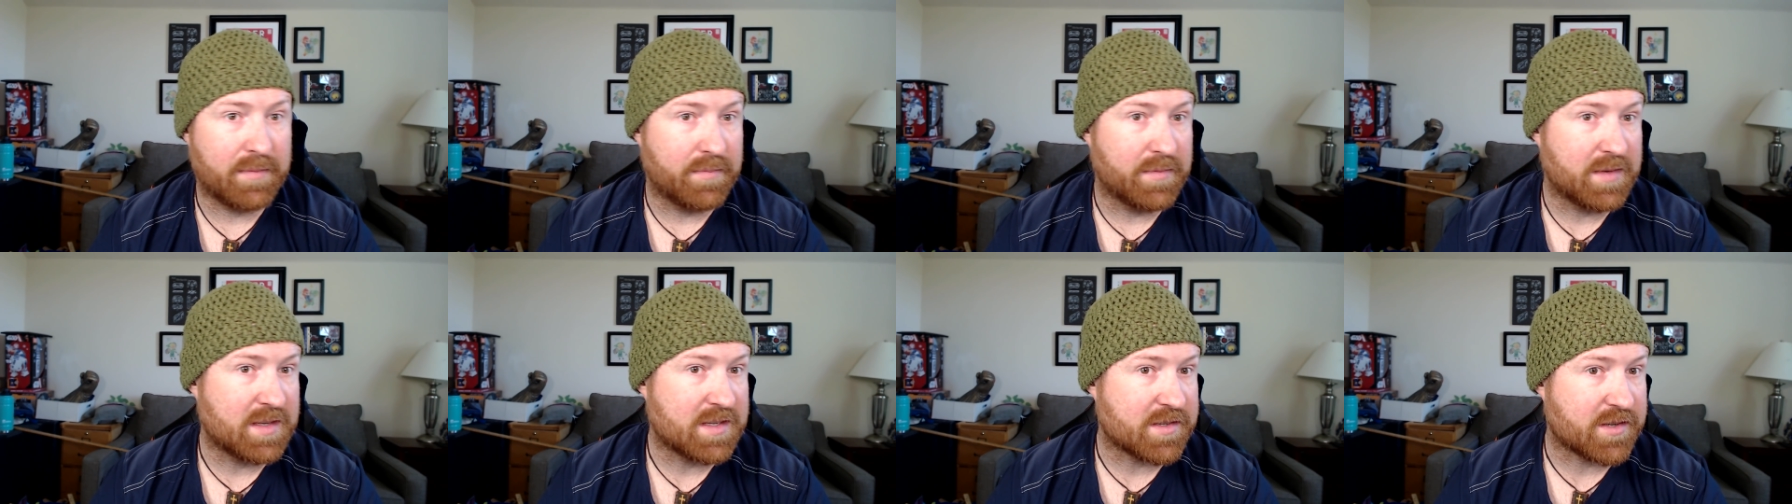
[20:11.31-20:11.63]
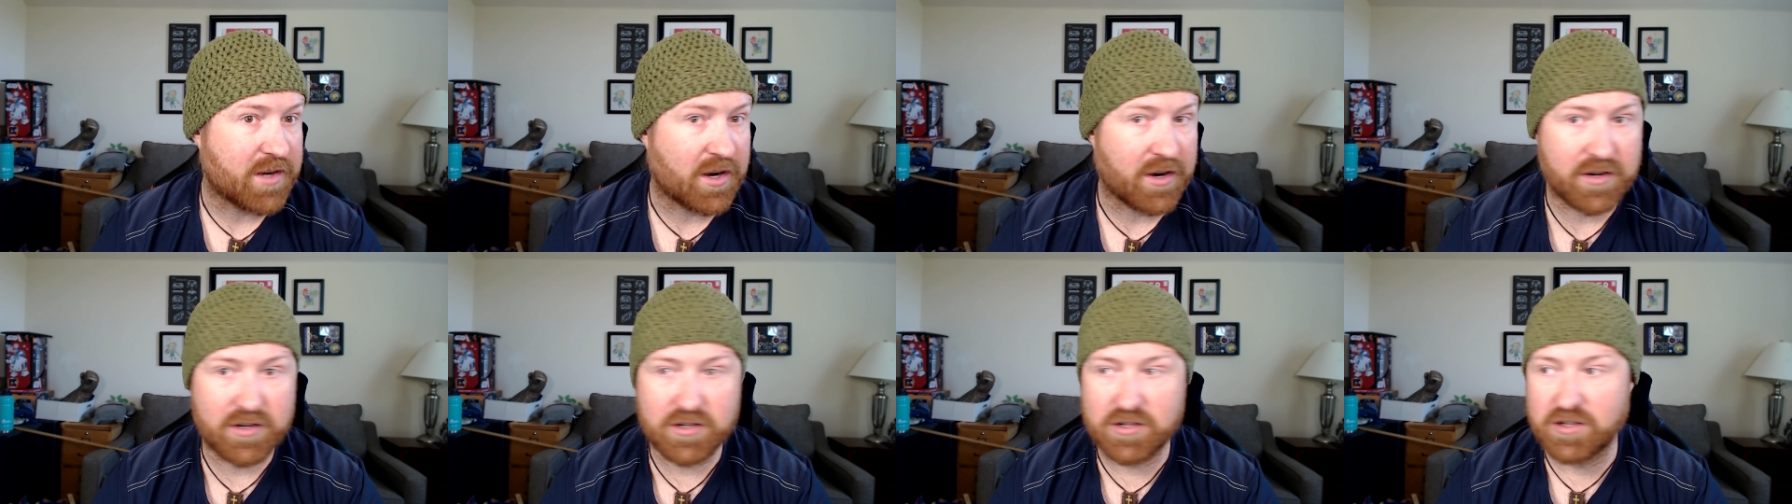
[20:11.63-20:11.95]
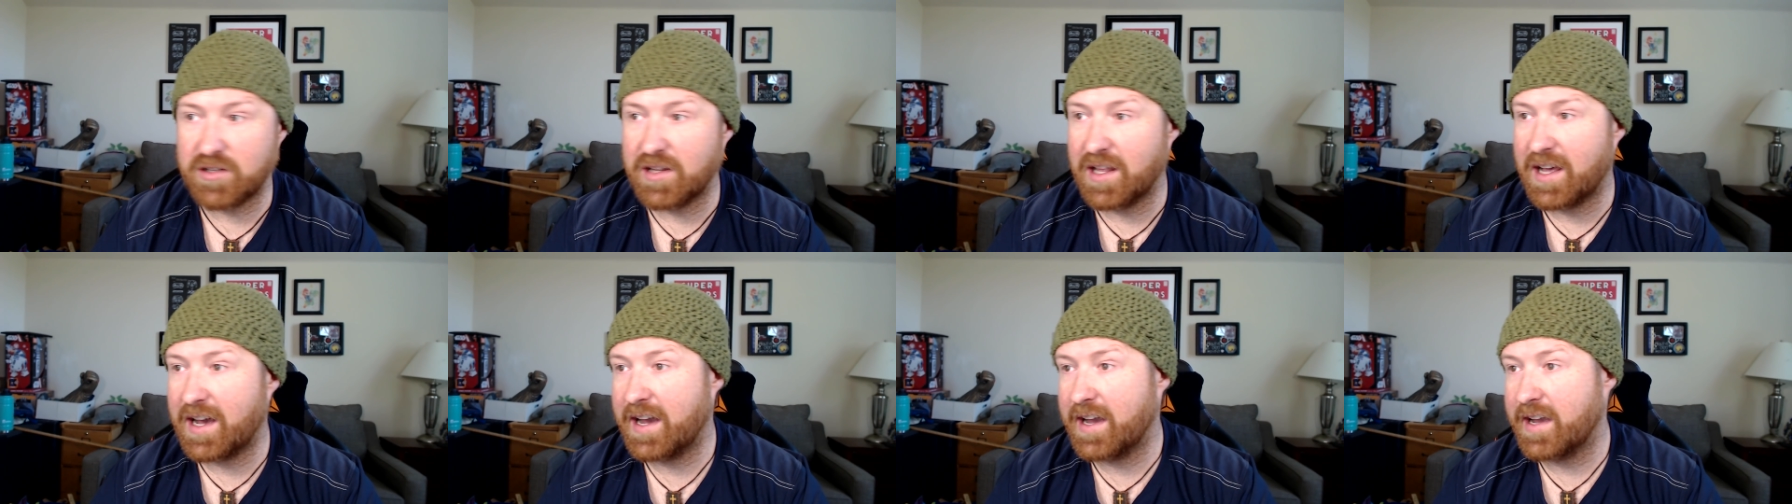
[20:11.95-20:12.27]
start of
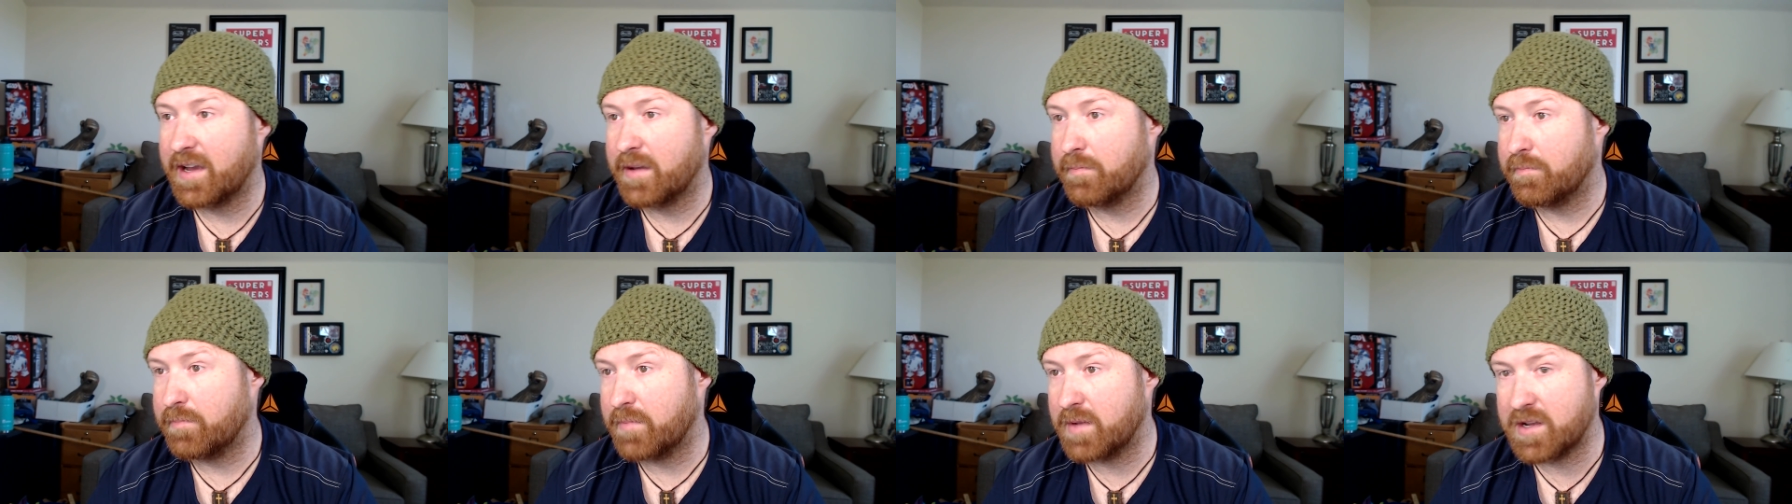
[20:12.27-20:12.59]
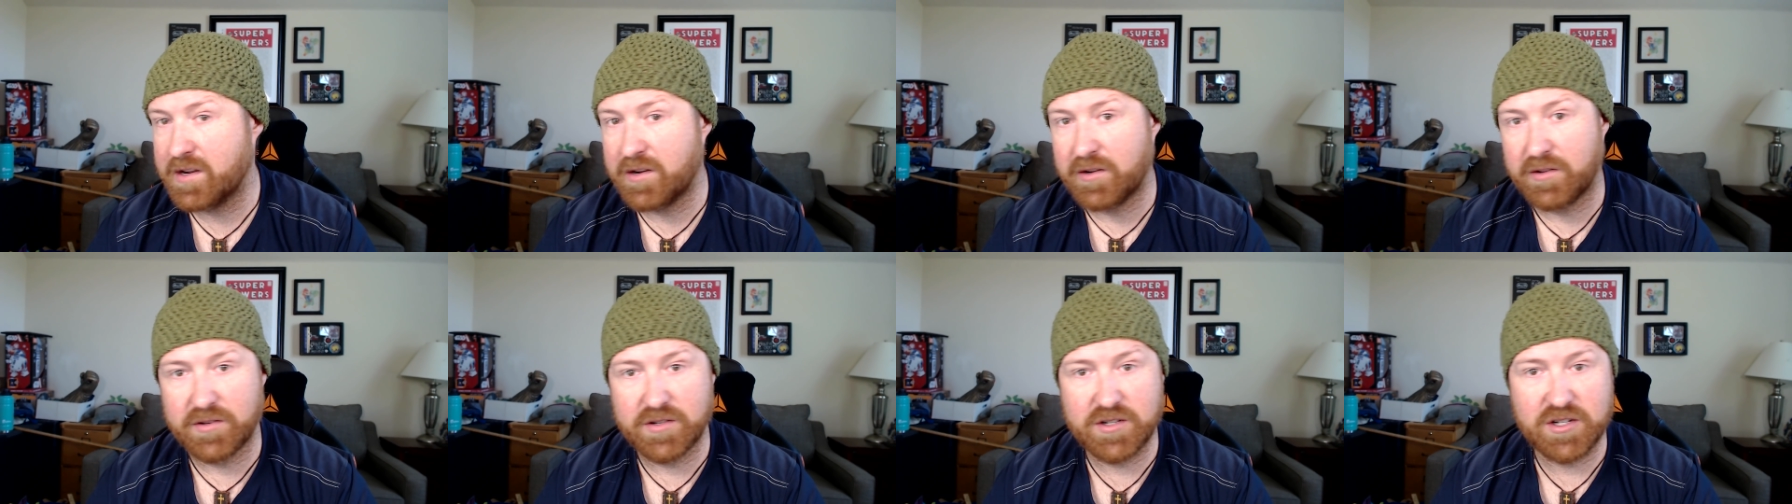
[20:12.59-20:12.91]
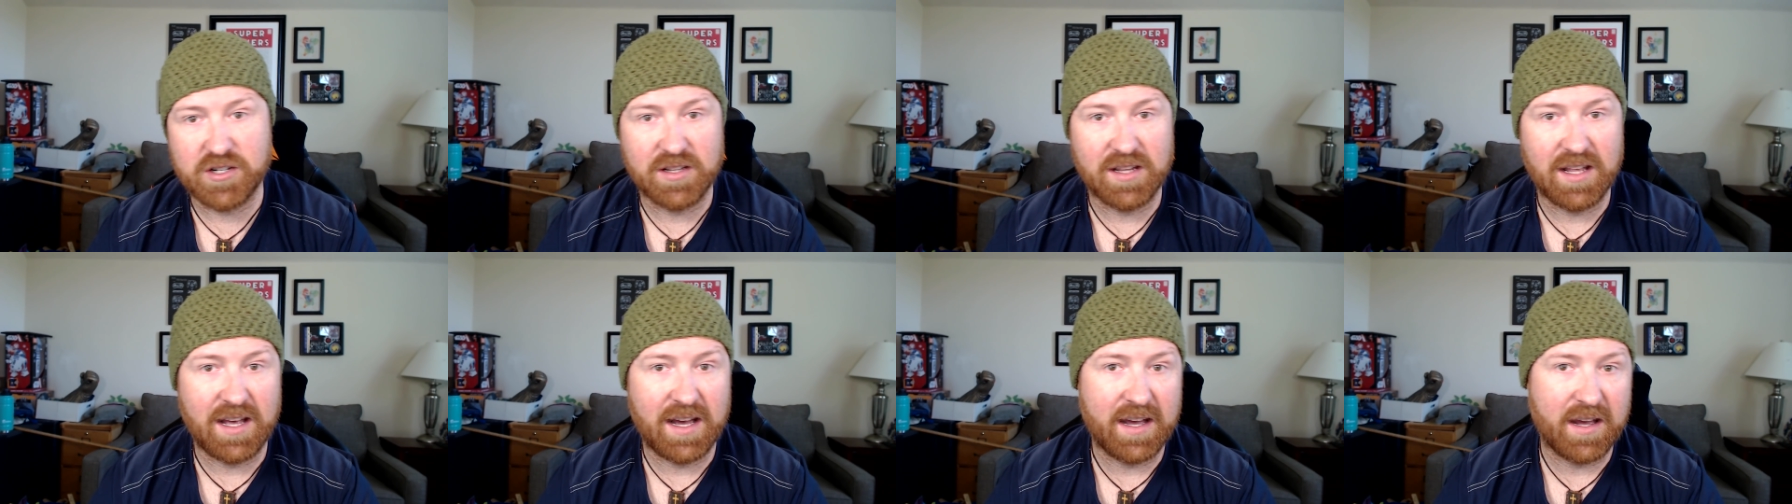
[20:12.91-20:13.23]
july middle
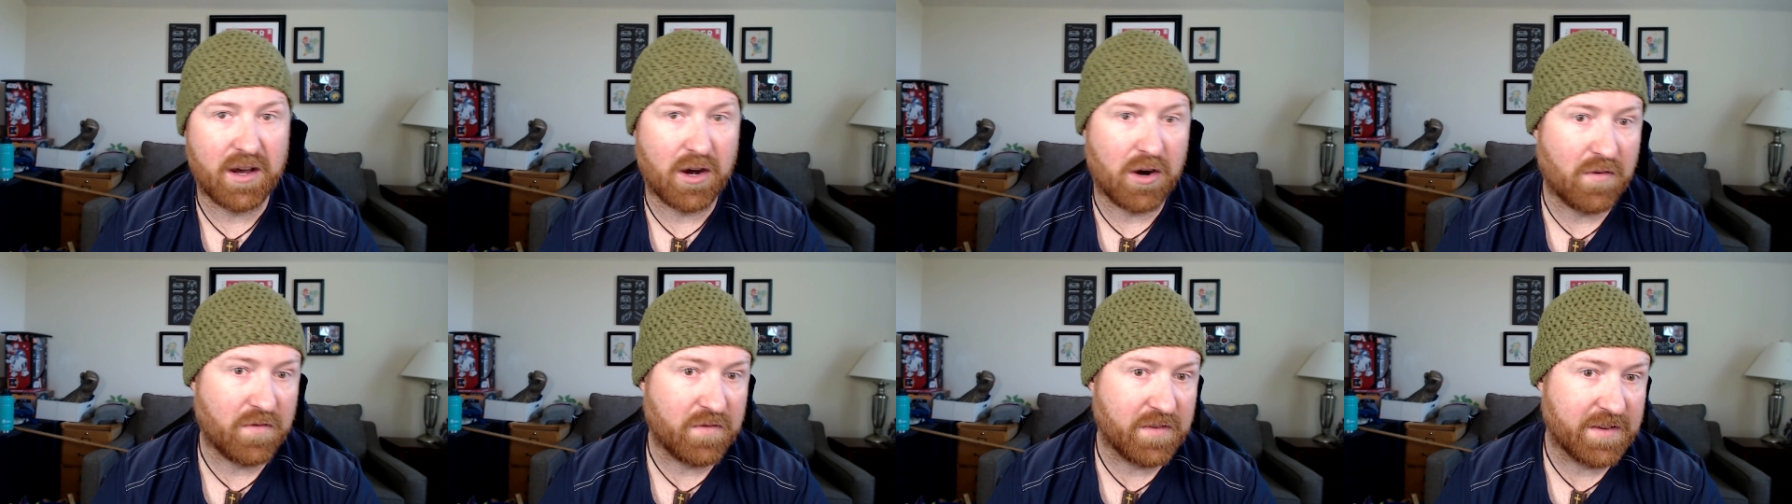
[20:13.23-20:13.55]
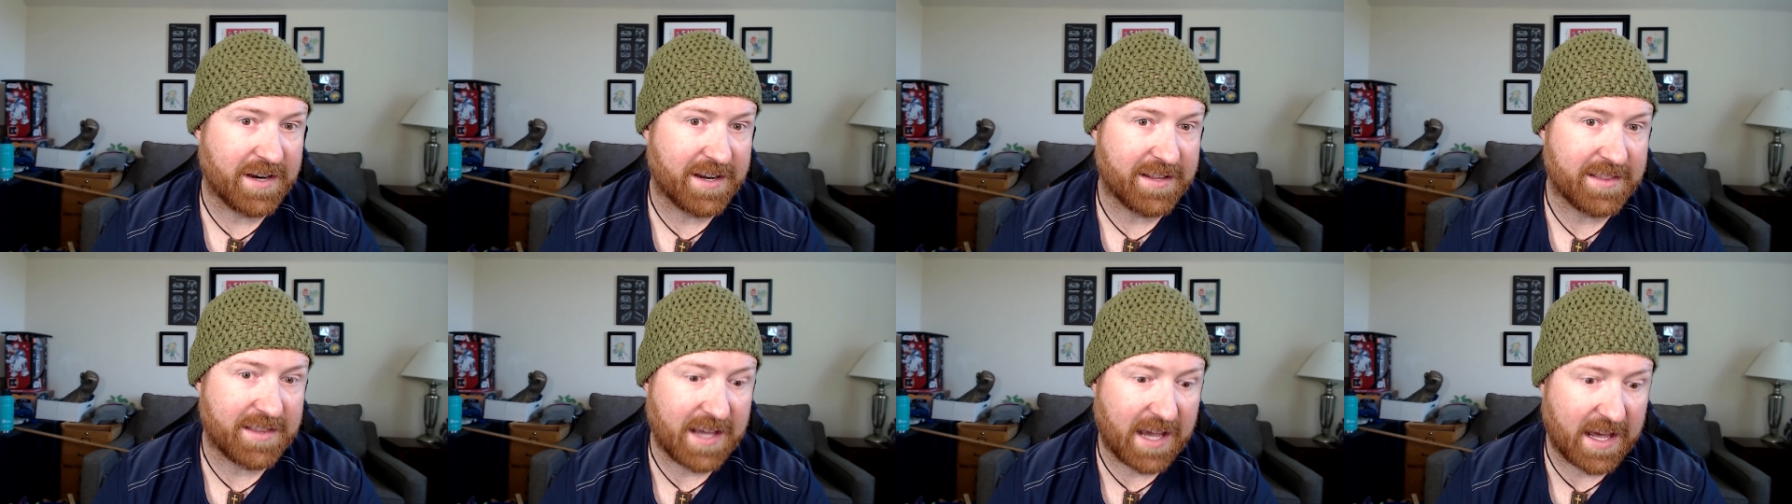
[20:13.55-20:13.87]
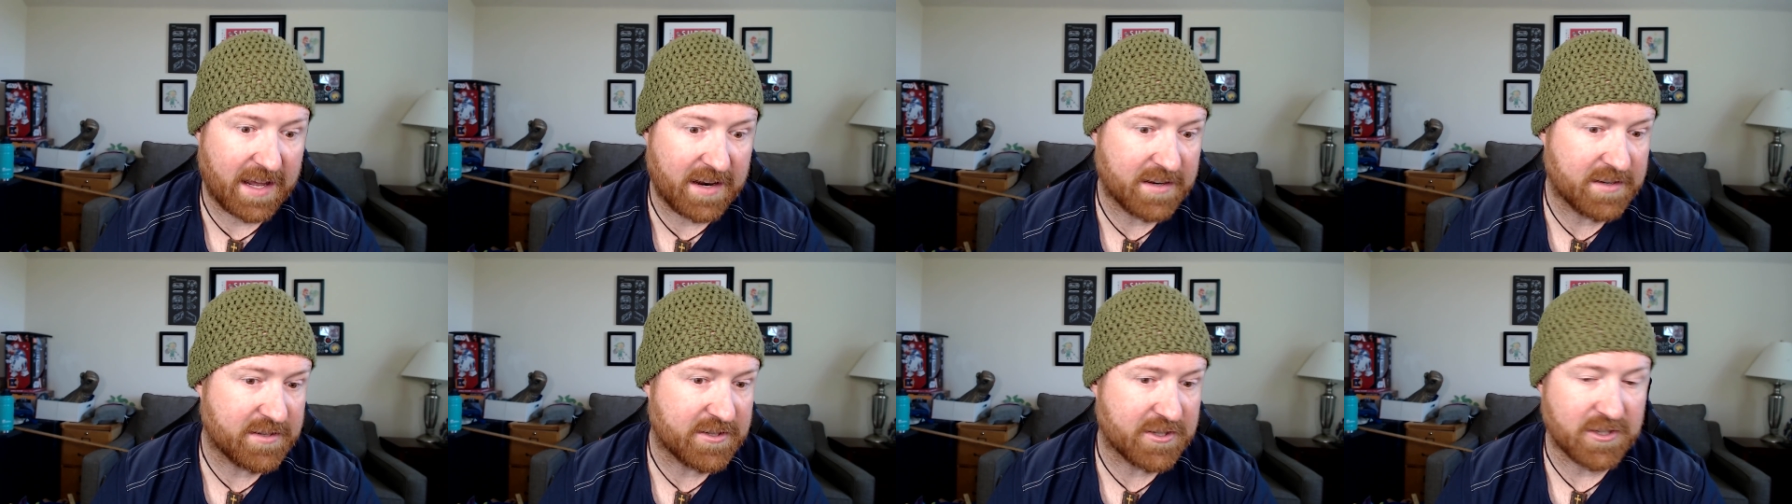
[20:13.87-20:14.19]
july hopefully not the
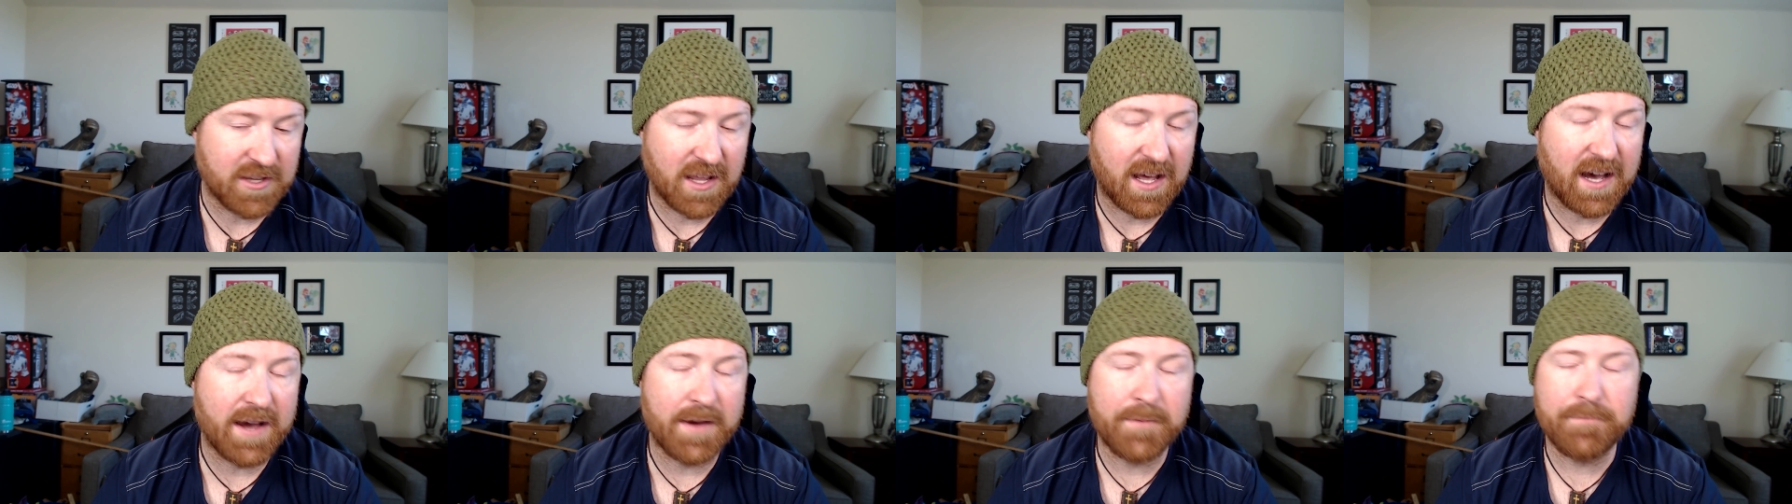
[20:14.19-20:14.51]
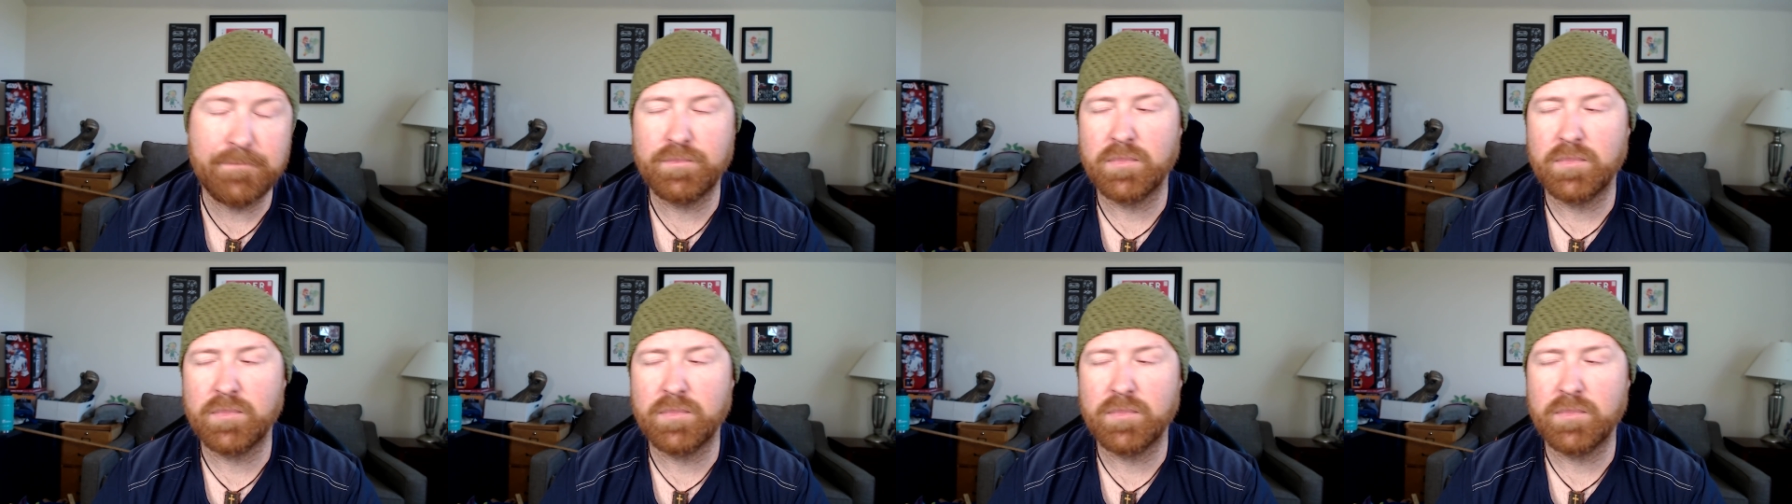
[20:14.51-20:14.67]
end of july